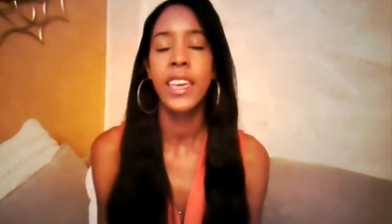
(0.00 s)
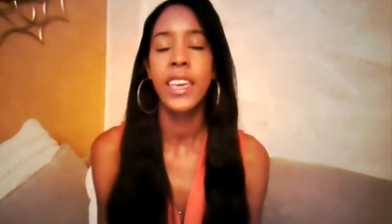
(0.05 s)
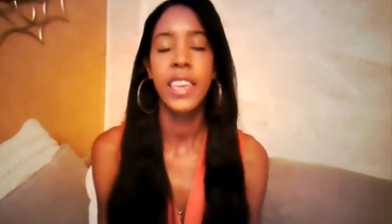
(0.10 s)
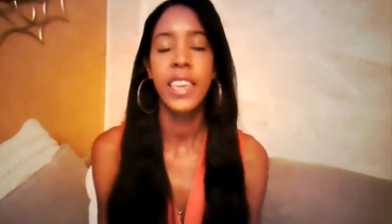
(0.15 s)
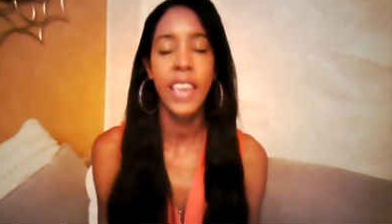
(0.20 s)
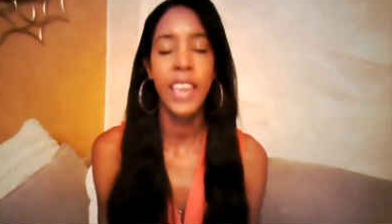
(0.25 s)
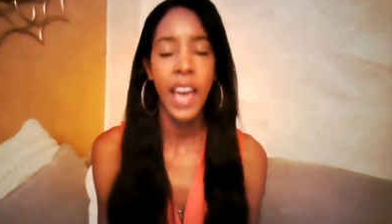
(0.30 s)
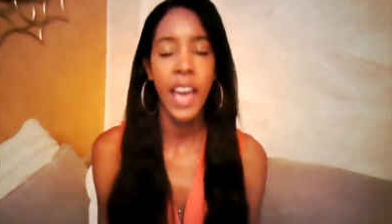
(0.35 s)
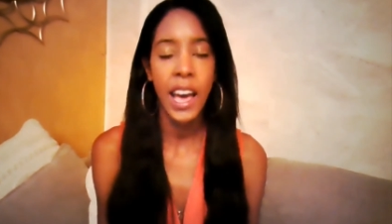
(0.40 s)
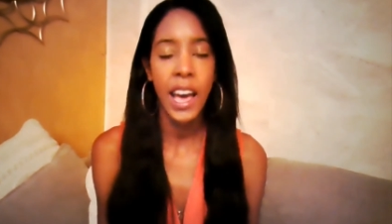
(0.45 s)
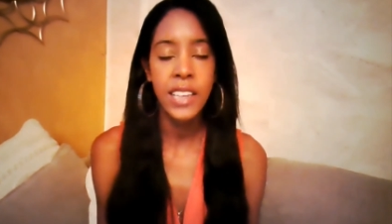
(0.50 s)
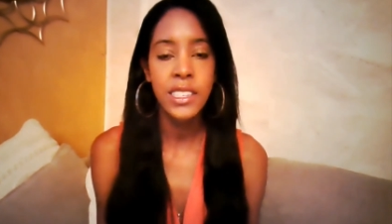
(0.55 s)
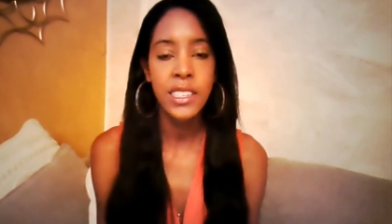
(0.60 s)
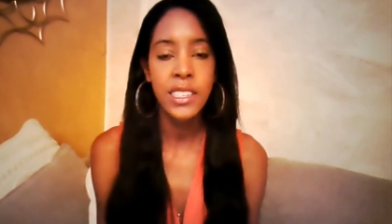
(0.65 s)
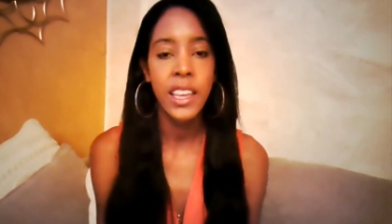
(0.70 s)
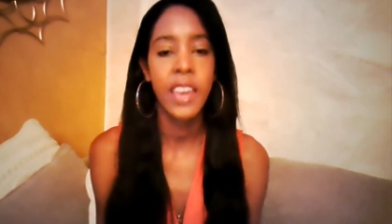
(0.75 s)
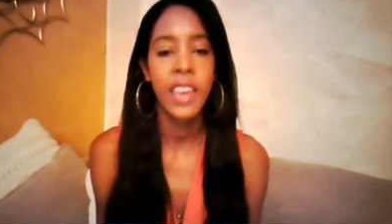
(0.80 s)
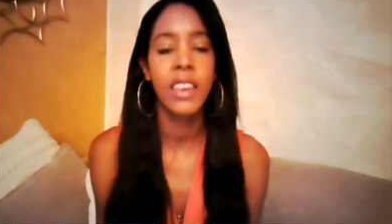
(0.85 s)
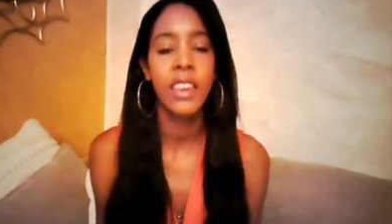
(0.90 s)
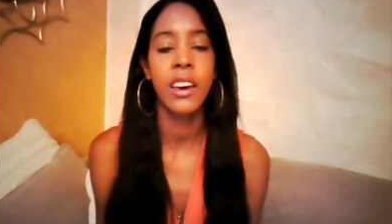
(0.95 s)
Yes,
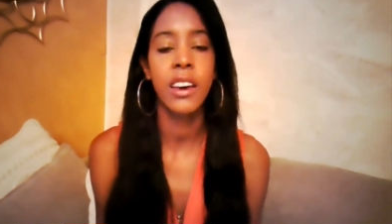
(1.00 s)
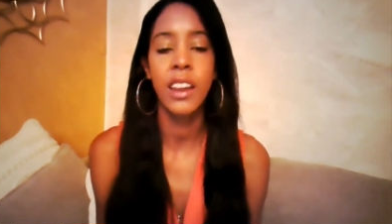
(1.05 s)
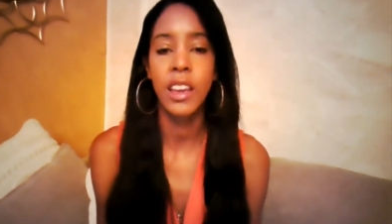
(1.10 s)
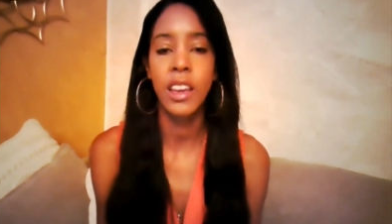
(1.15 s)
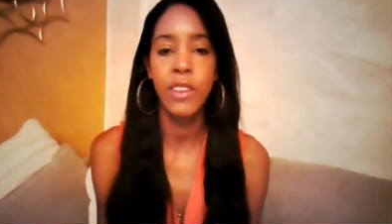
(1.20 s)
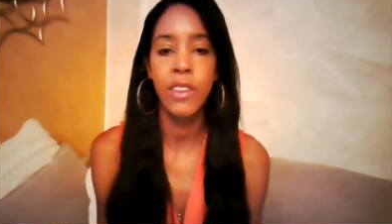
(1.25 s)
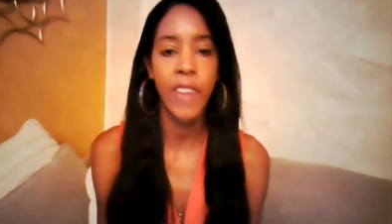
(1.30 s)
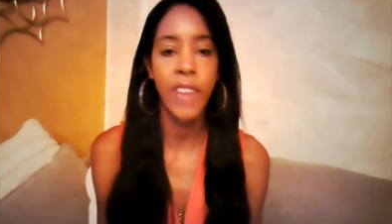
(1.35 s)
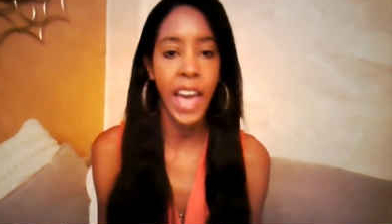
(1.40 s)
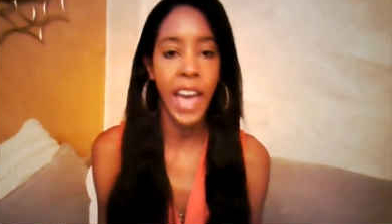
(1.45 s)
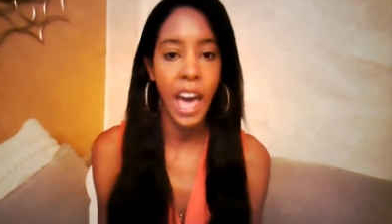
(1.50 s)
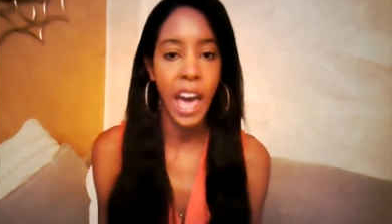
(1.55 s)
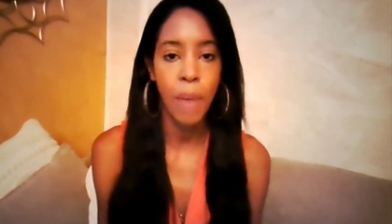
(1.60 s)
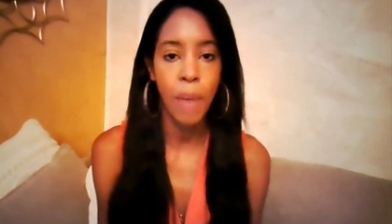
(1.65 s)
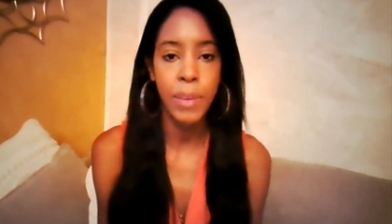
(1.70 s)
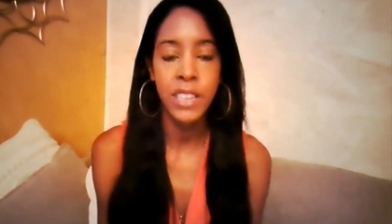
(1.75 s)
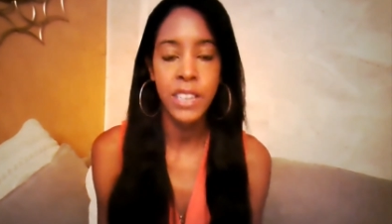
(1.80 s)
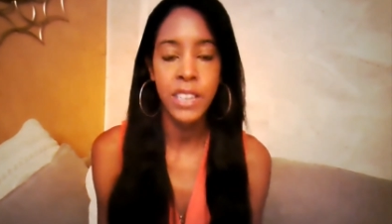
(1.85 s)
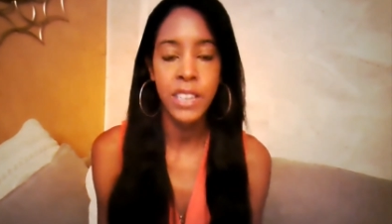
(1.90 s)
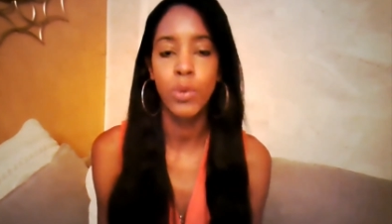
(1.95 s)
it could have
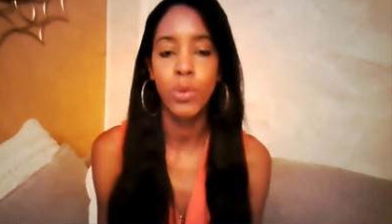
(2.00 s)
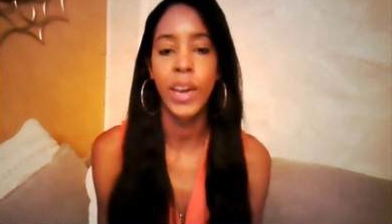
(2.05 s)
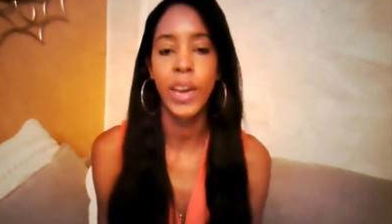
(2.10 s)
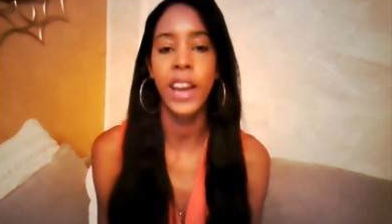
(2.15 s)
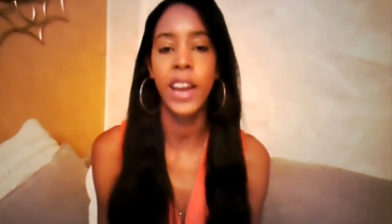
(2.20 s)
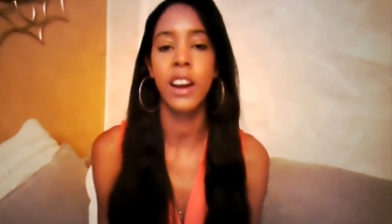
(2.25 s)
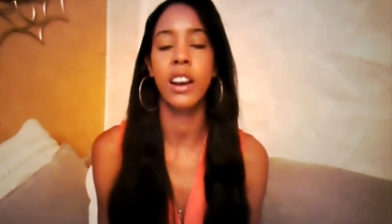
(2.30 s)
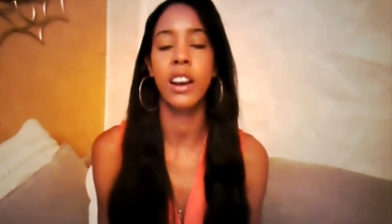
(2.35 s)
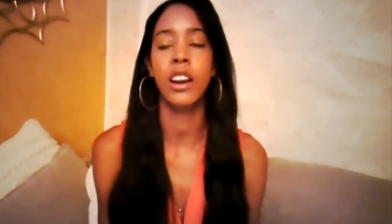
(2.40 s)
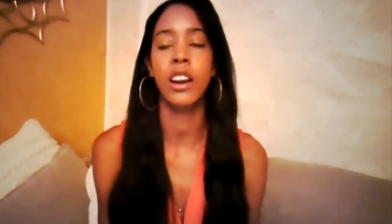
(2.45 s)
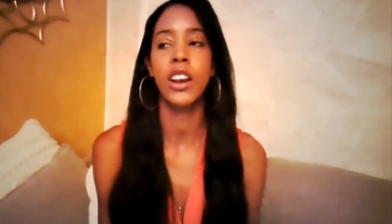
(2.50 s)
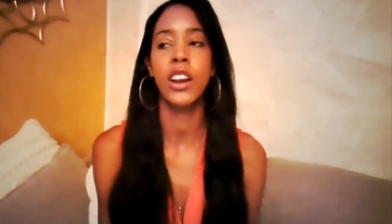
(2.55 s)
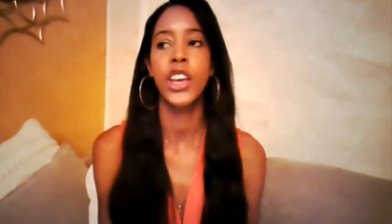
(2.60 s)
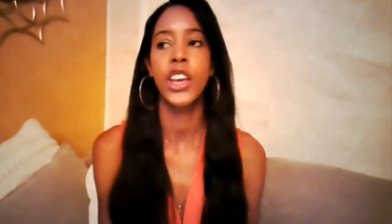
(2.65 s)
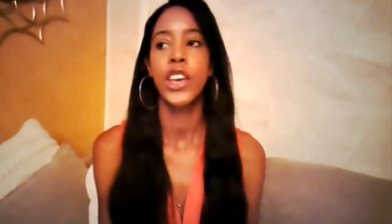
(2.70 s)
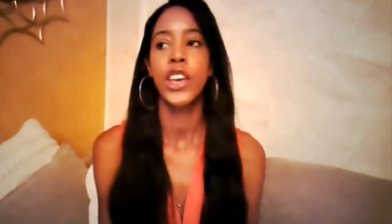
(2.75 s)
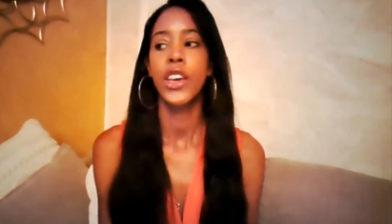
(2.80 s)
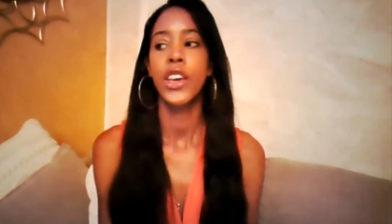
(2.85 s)
happened where,